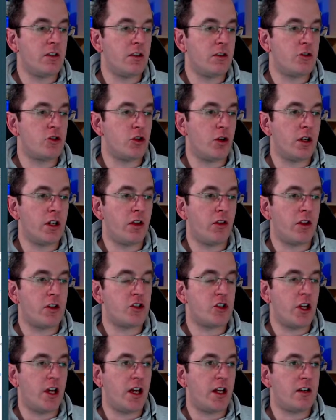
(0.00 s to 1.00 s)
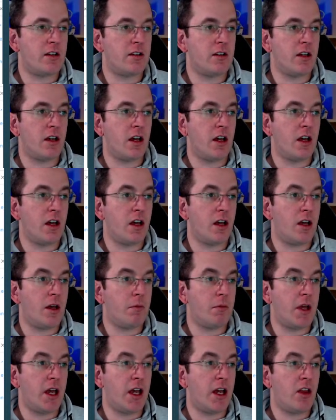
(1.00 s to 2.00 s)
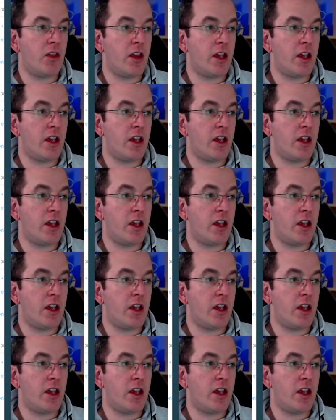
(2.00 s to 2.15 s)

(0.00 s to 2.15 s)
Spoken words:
joining the chat. And